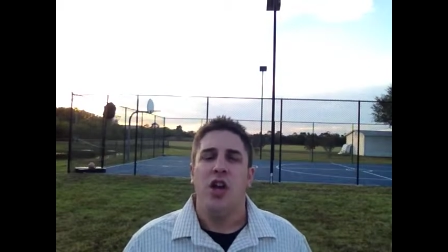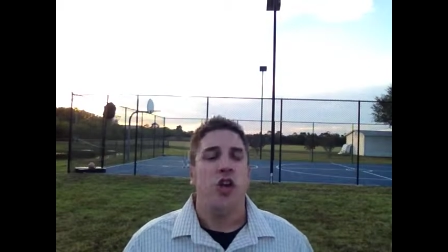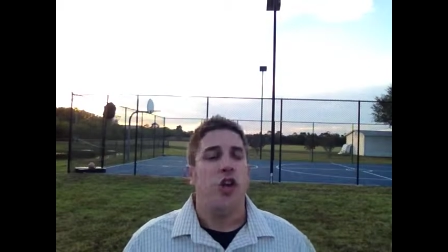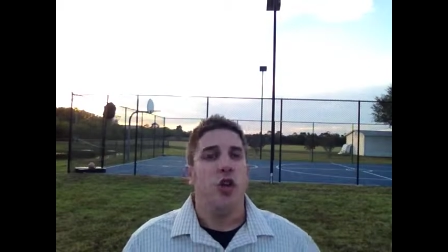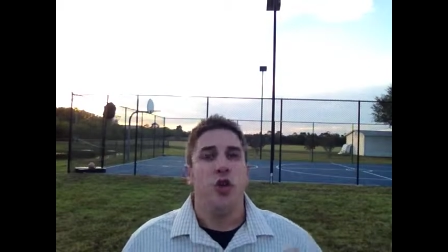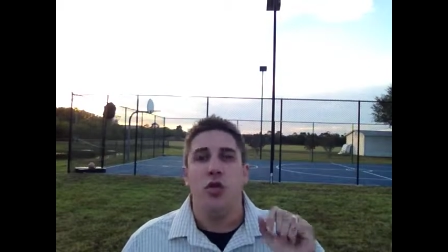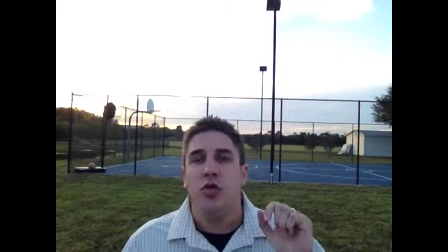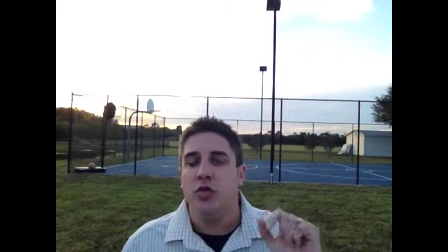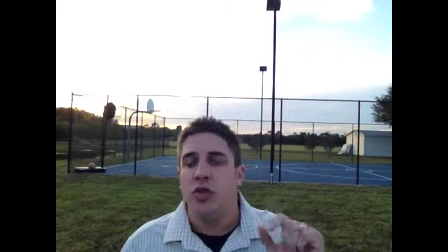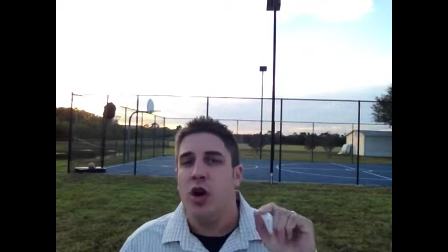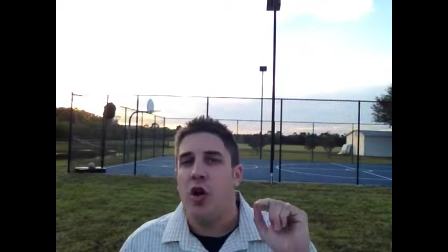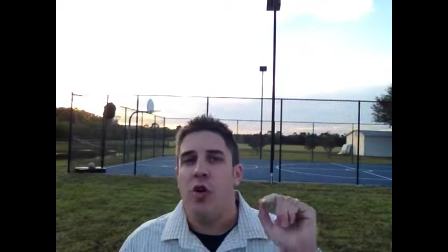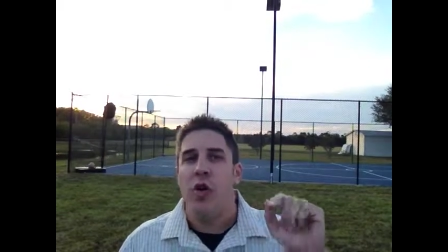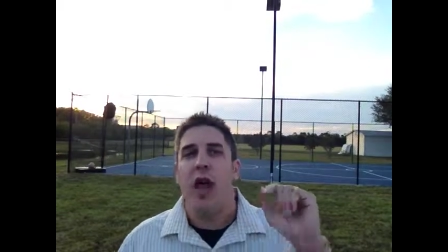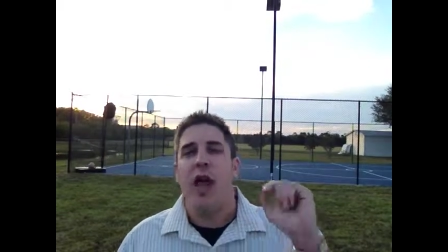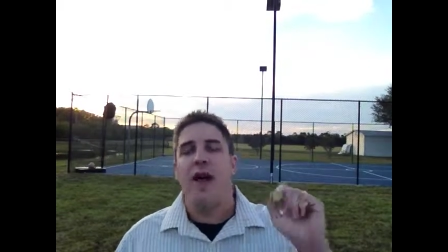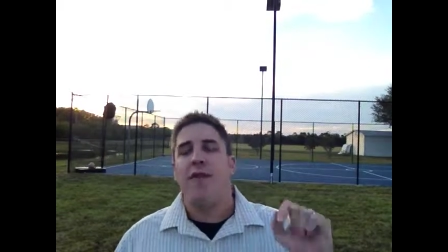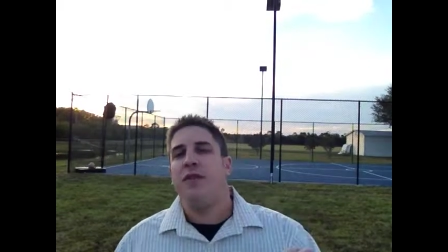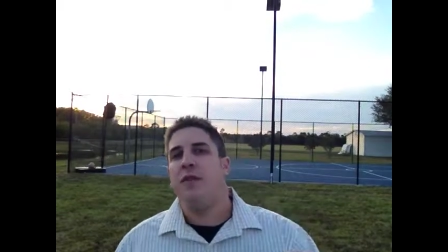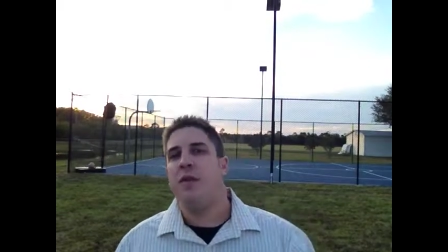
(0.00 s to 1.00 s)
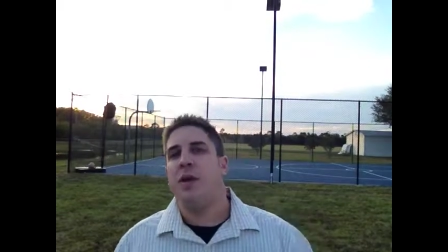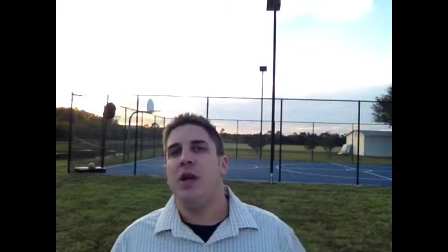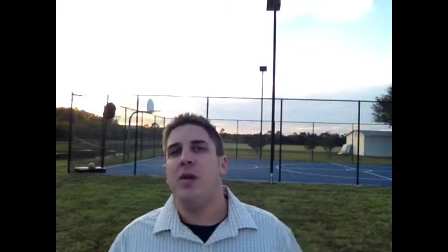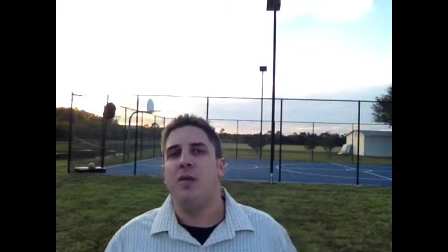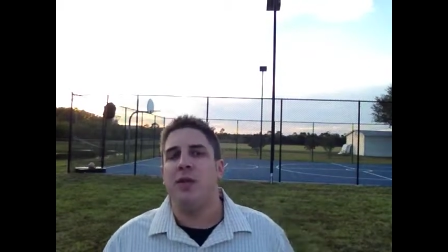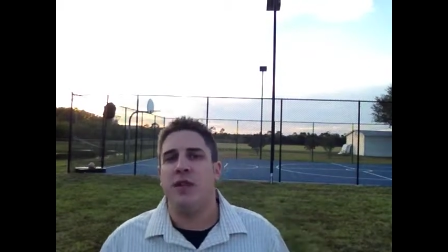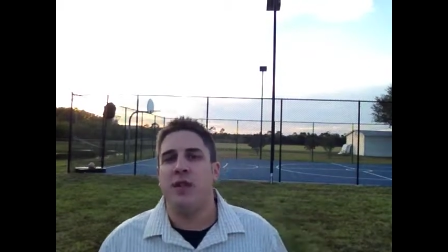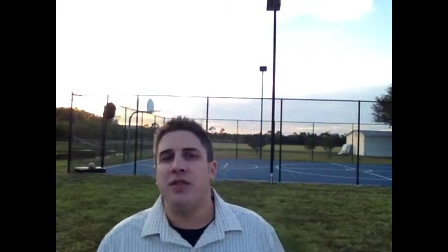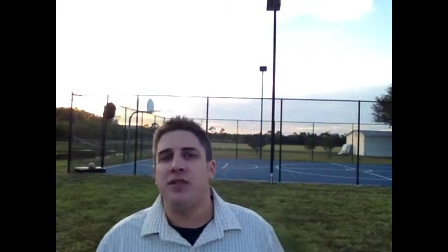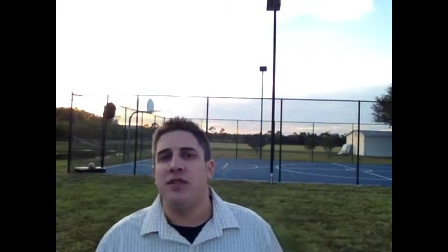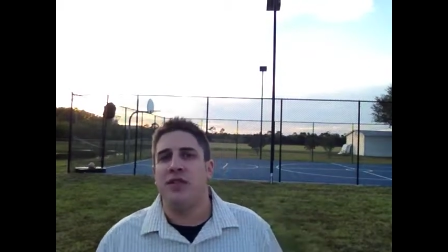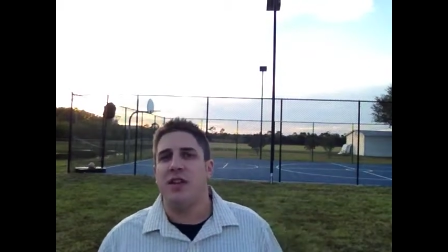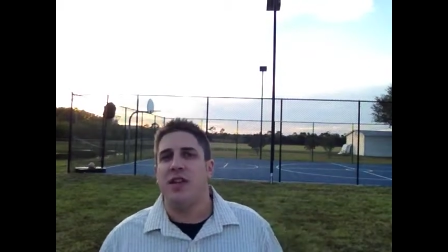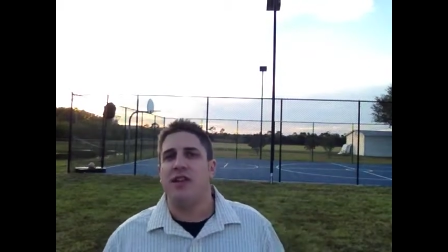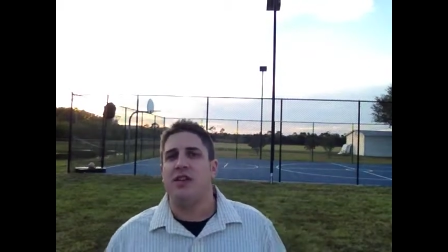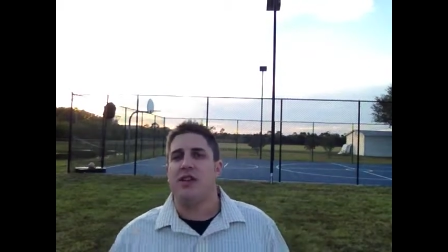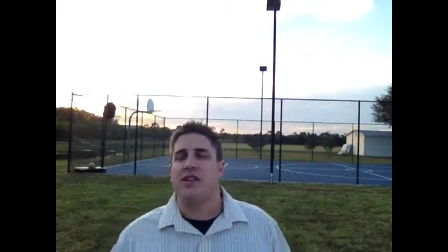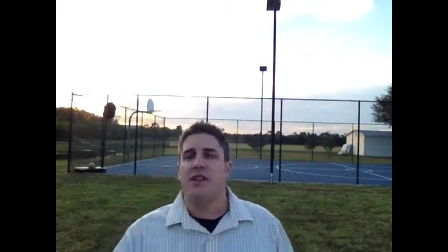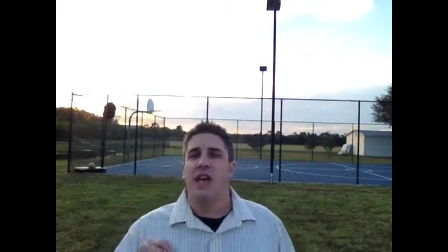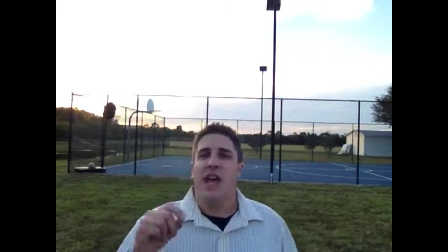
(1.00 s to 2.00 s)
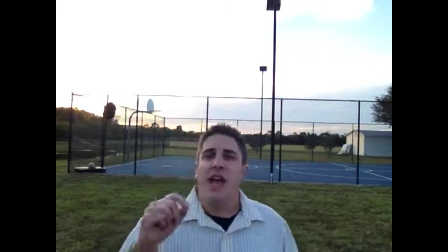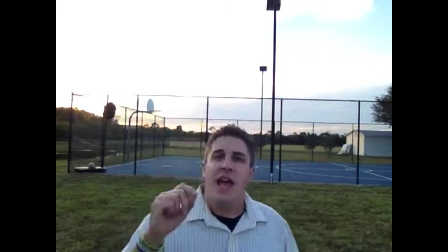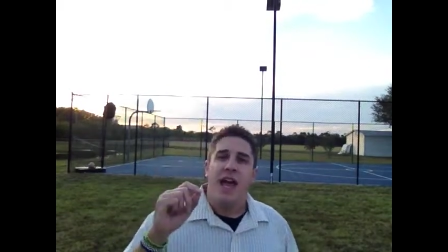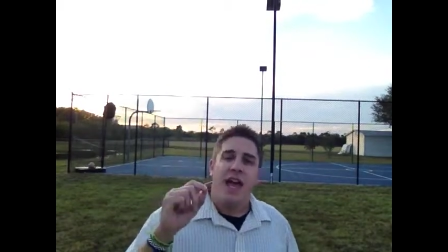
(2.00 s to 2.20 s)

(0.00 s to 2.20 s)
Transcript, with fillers: You don't have to become one of those statistics.